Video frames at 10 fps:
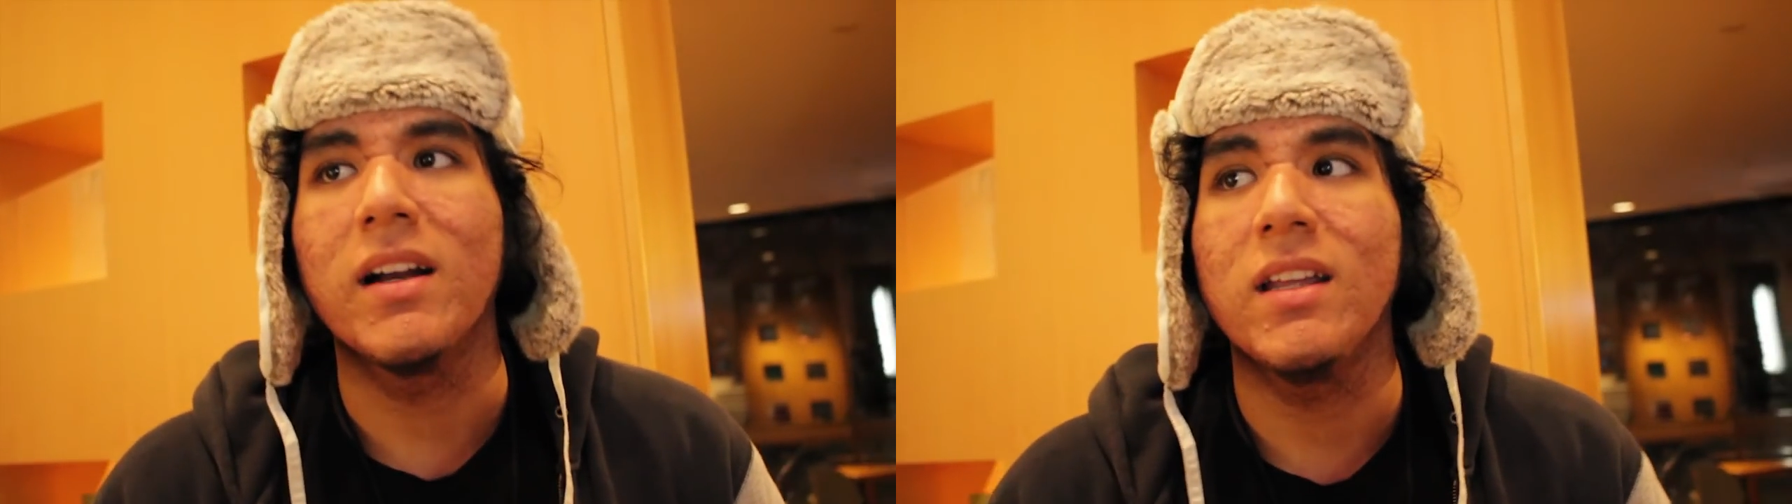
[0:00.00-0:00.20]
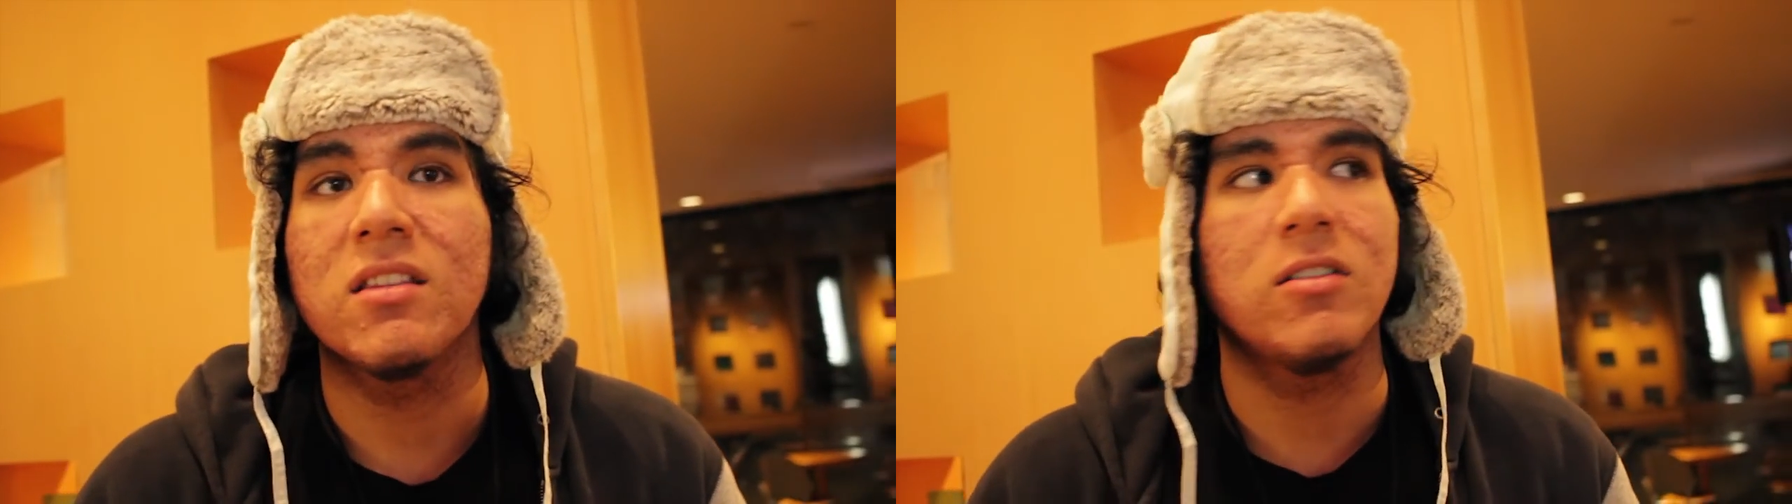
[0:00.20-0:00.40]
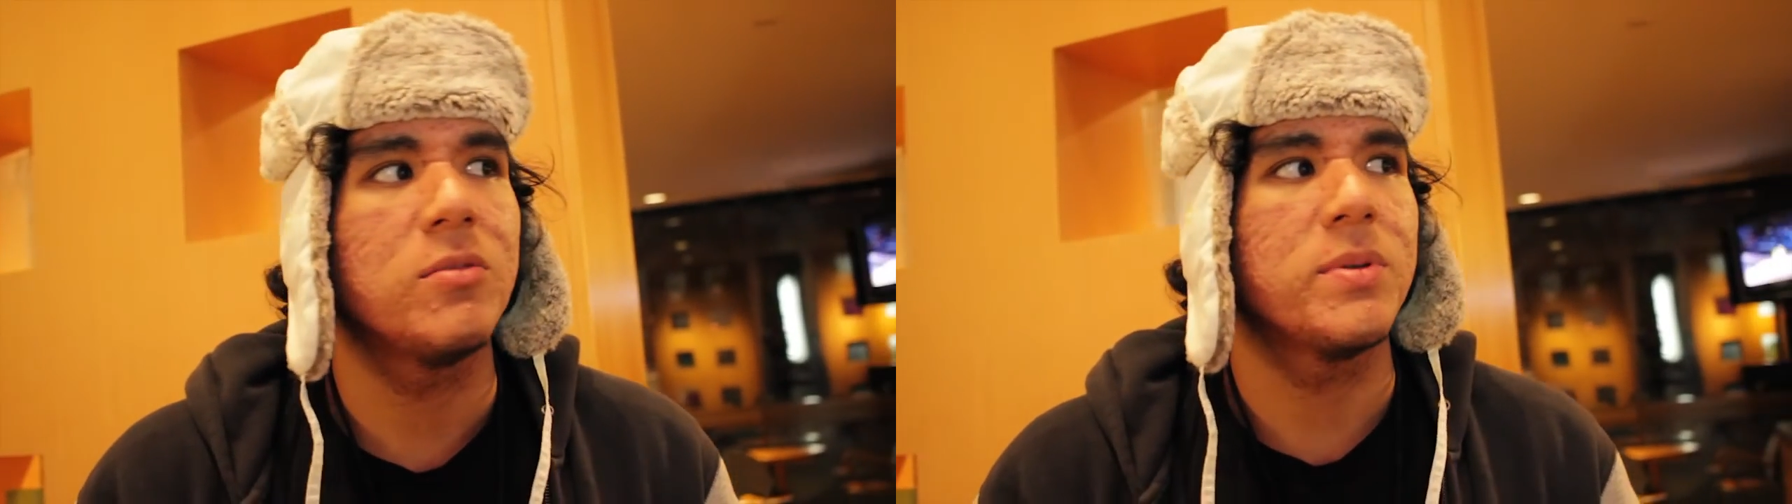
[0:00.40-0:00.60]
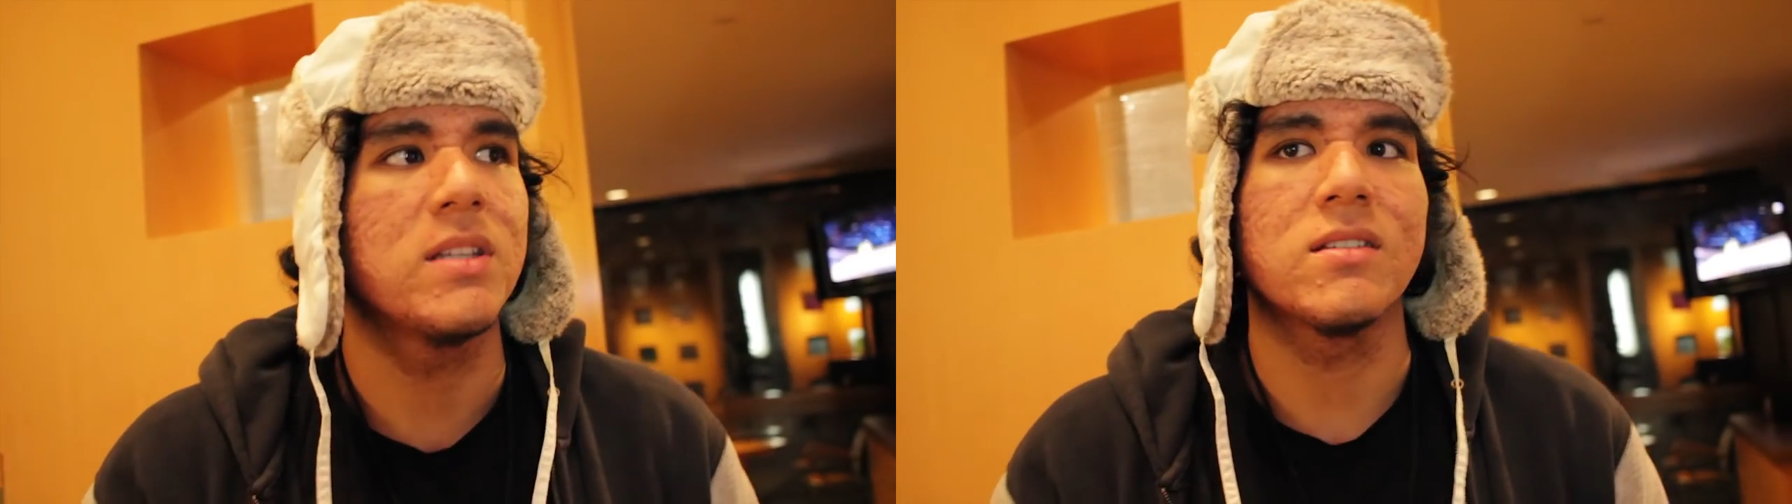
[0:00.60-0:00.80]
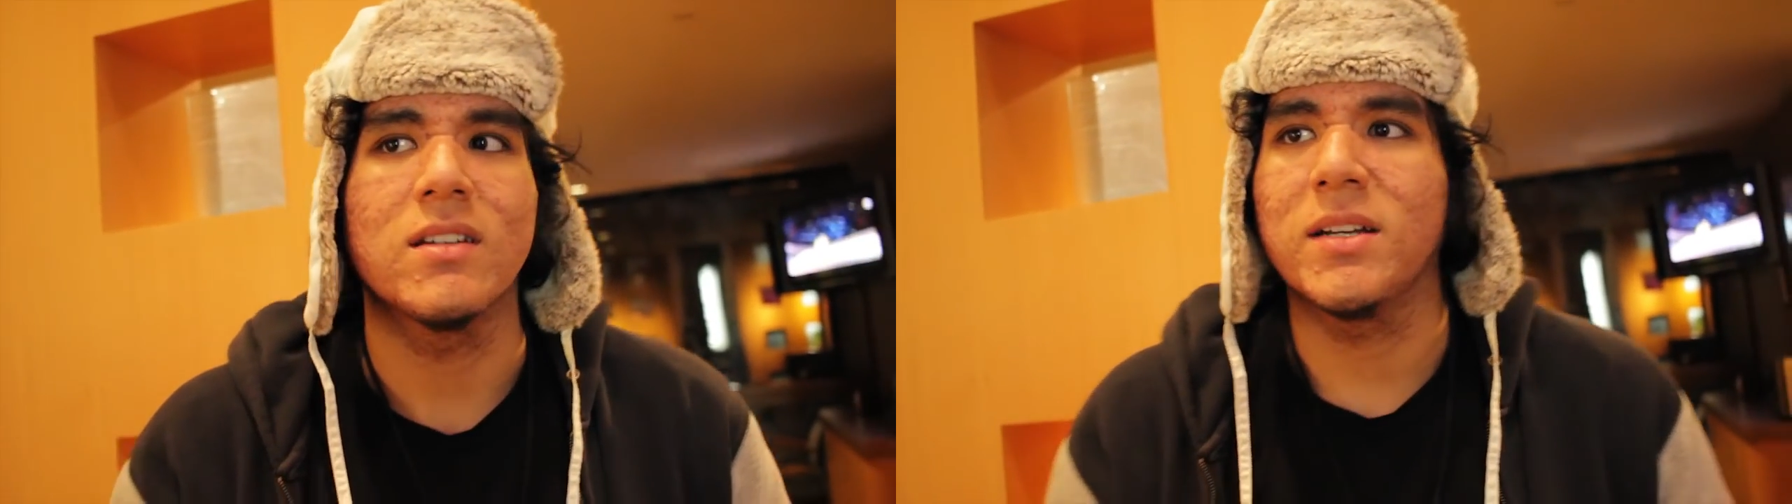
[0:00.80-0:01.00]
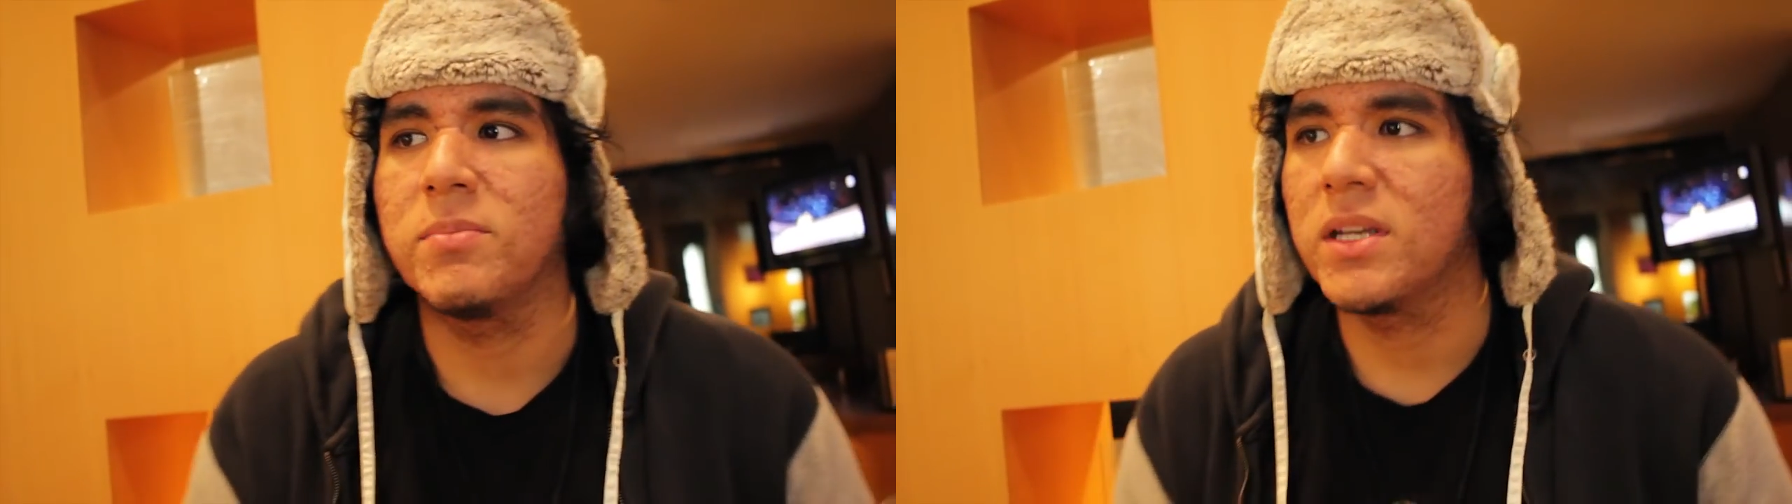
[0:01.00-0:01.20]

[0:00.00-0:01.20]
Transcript: I'm gonna eat the whole pizza, and I